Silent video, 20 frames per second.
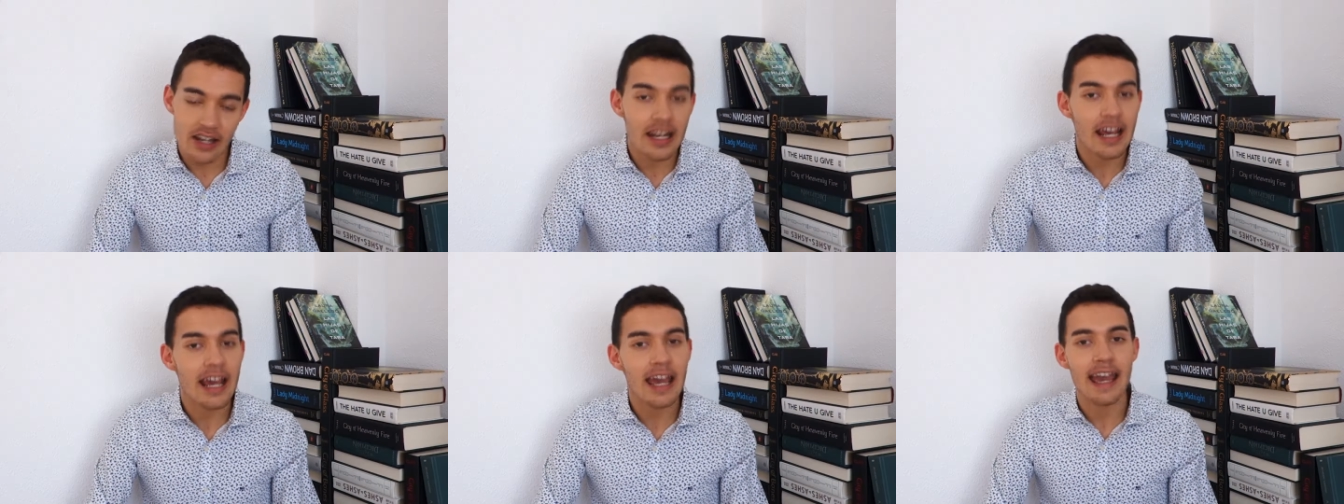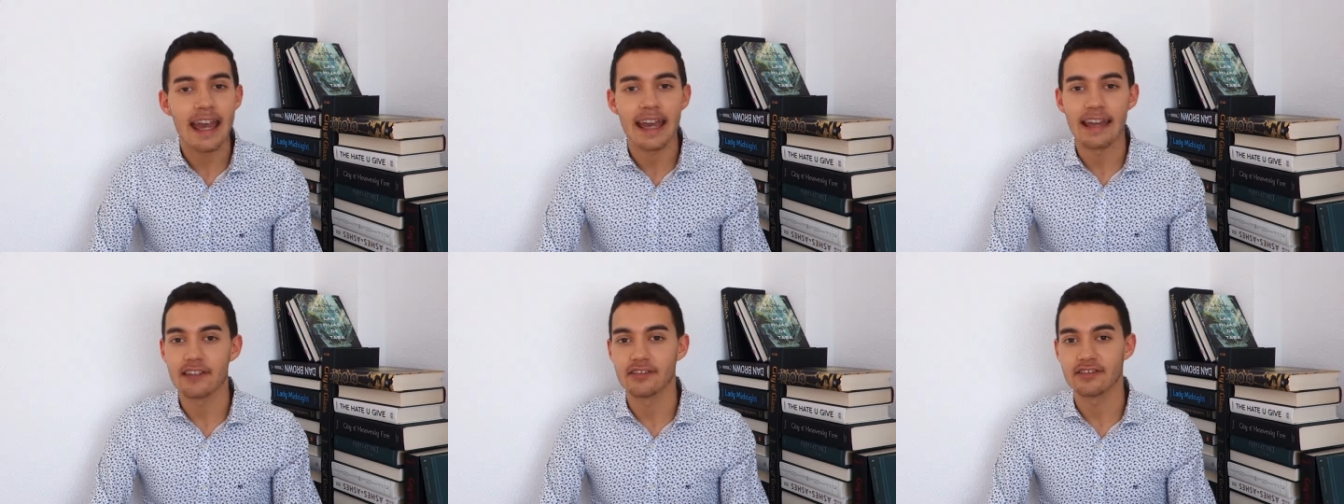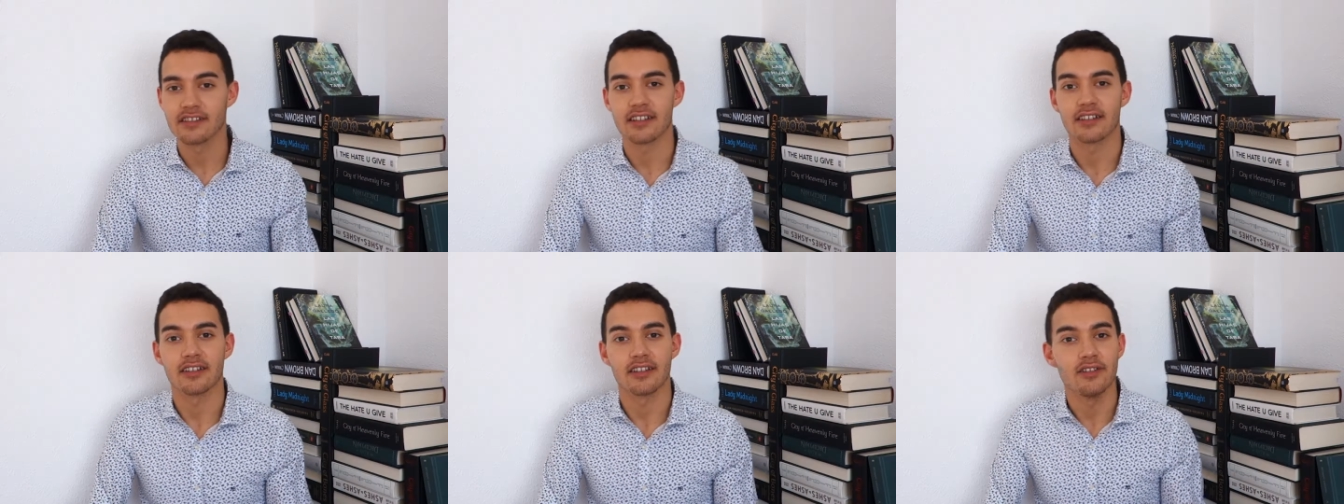And I
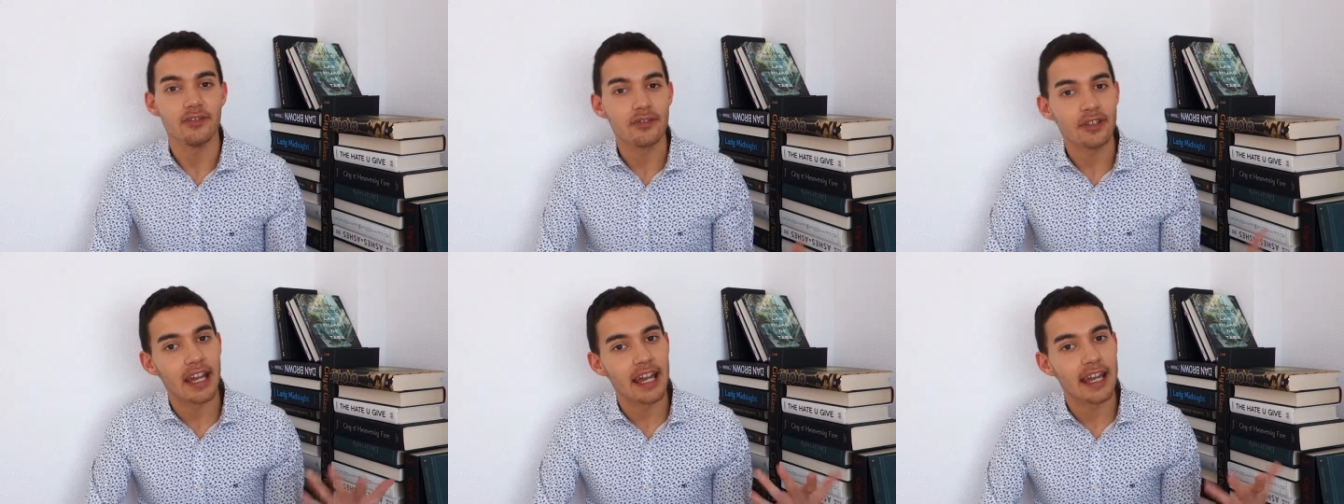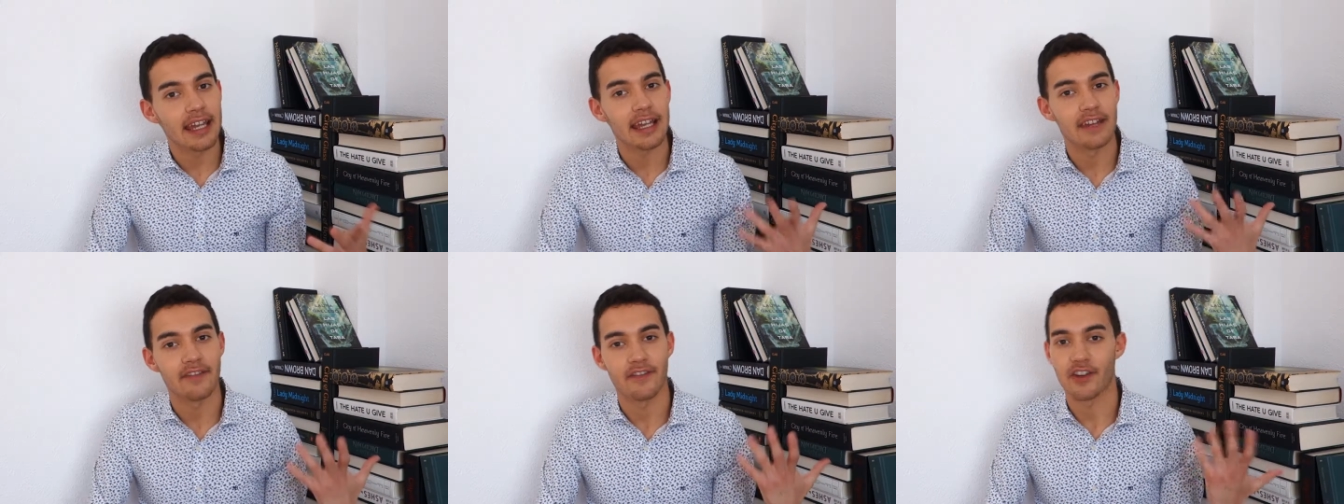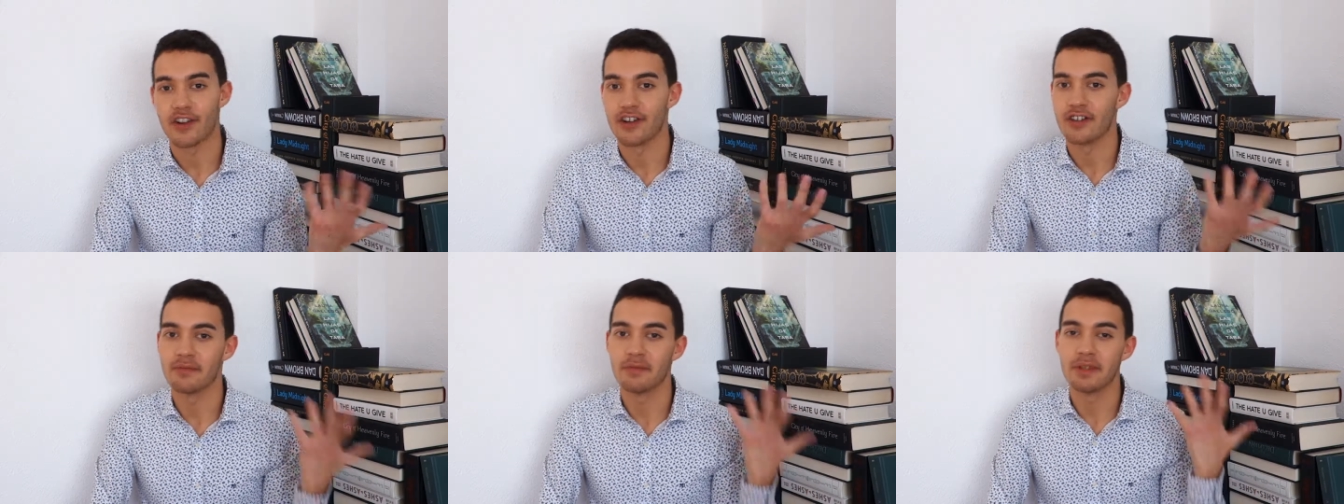was like, okay, I've
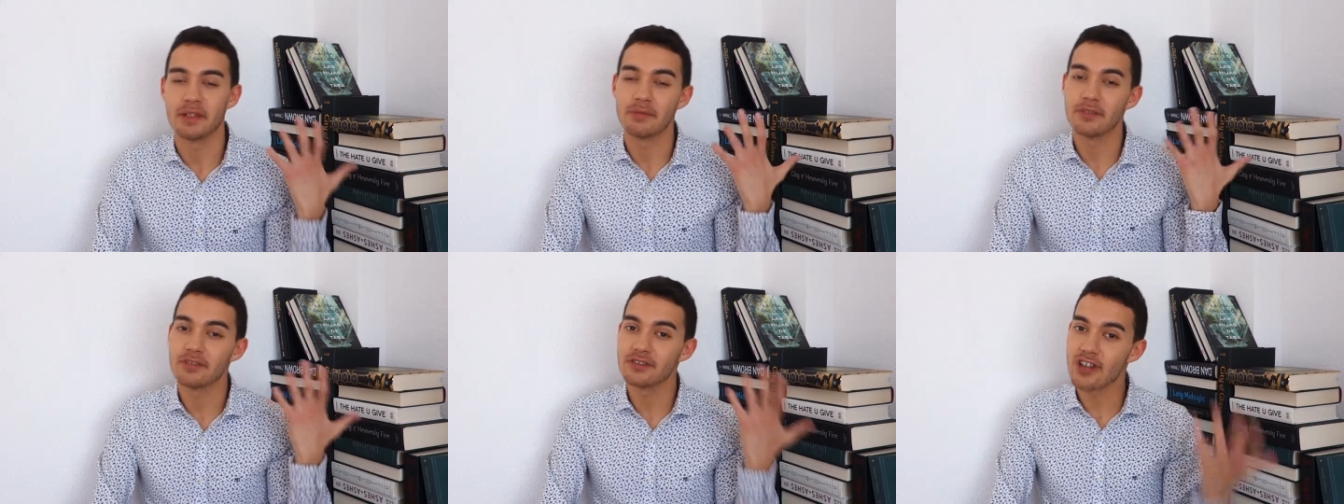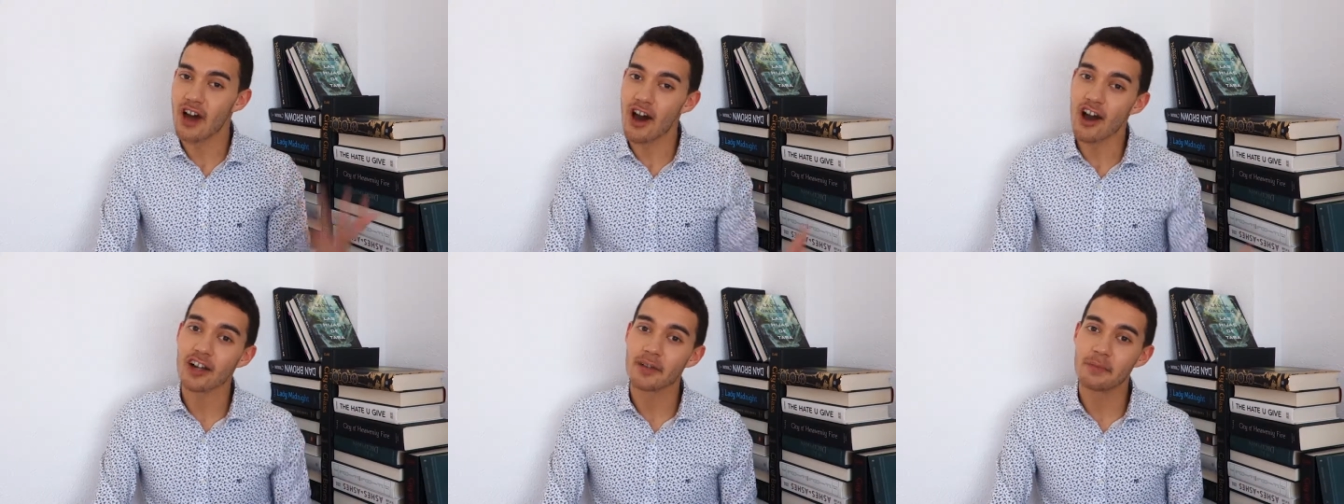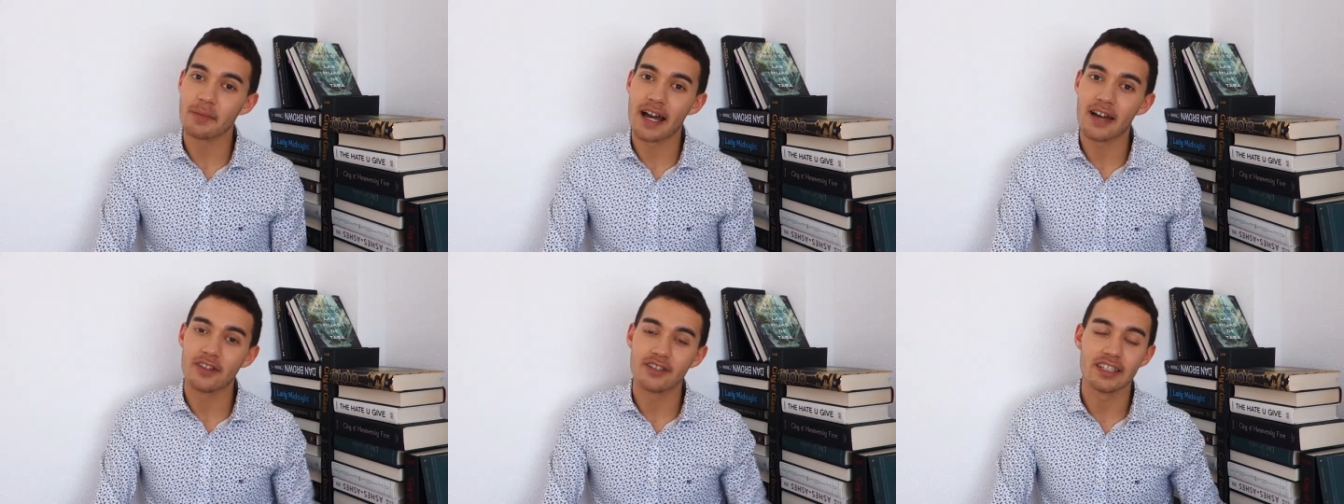heard people talk
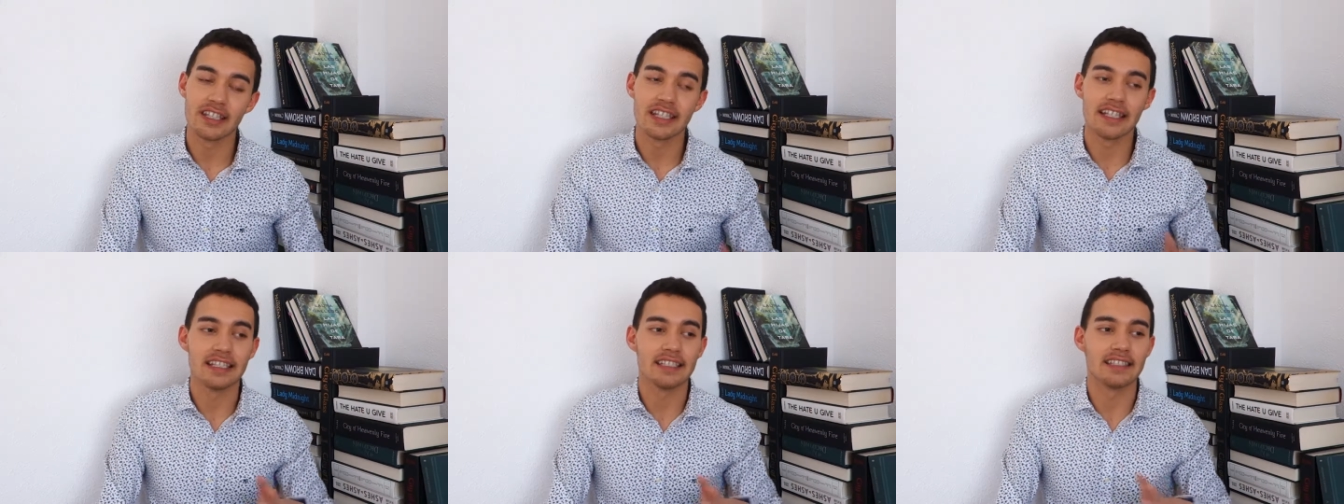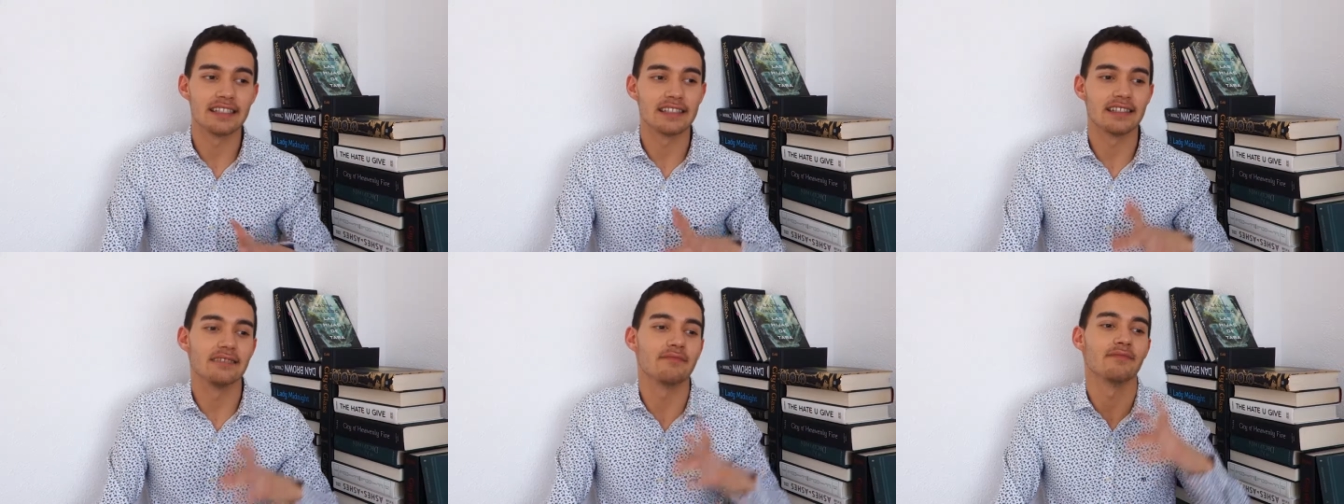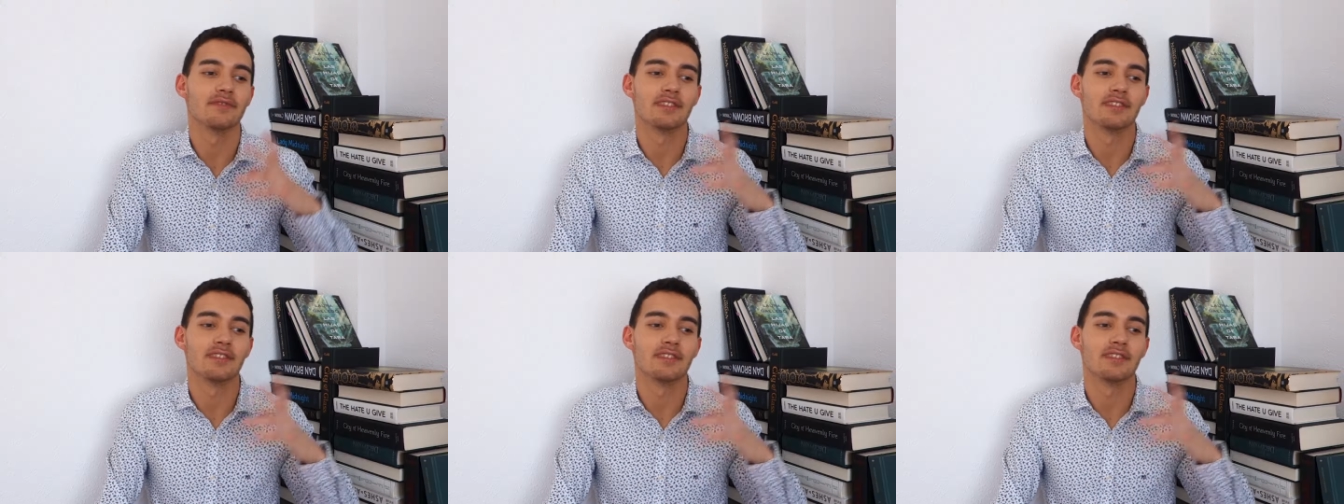about this.